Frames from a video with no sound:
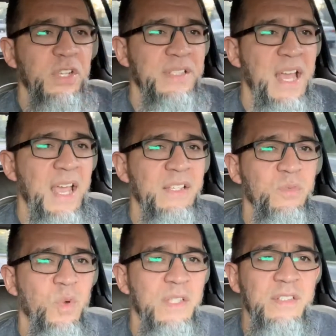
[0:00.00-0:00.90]
high as
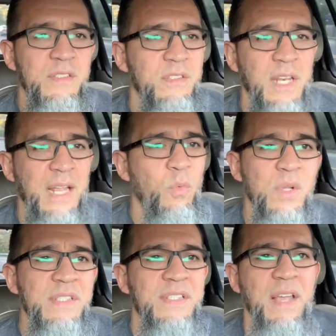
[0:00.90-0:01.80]

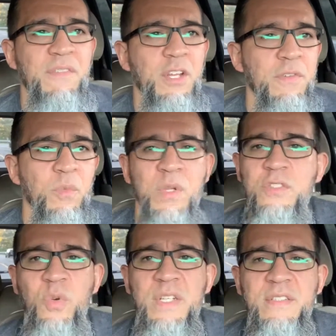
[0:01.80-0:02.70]
170 over
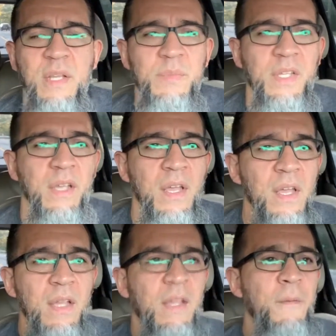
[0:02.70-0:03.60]
120 something.
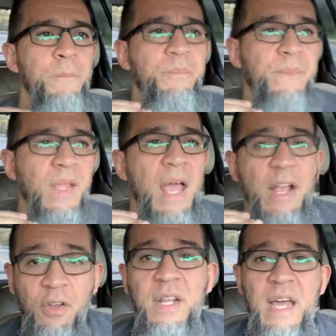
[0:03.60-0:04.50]
I
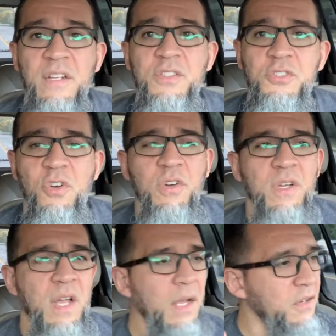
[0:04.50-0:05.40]
could have gotten a stroke.
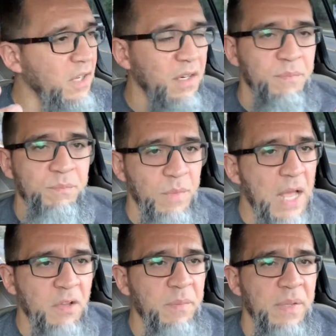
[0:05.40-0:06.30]
I could
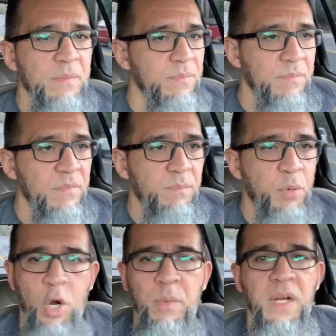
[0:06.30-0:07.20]
have been
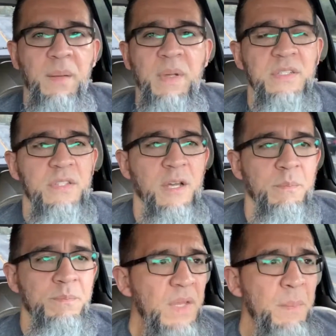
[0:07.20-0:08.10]
permanently messed up.
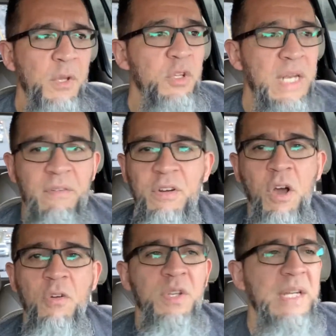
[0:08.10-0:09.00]
But you never
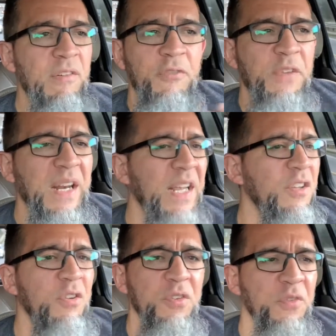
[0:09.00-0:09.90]
know. You feel it.
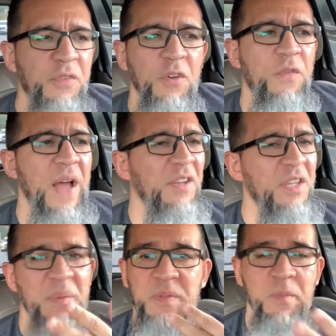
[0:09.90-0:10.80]
You feel fine. You
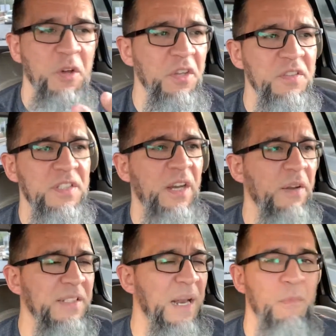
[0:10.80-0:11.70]
keep smoking your
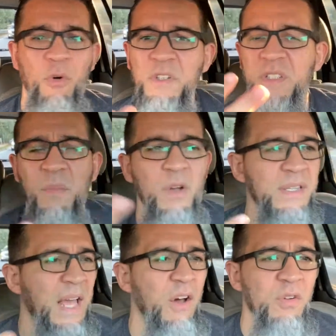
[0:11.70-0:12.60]
cigarettes, and I'm always smoking
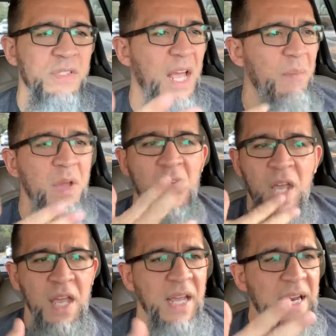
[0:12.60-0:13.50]
that whole time.
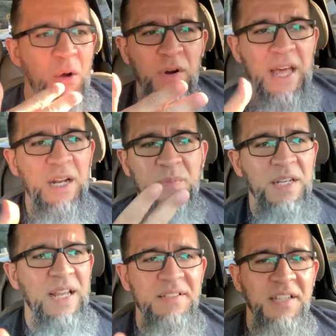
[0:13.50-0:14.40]
And I would light up the
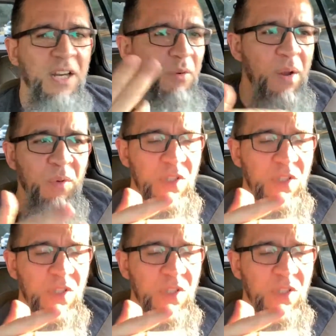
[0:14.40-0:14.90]
next cigarette with the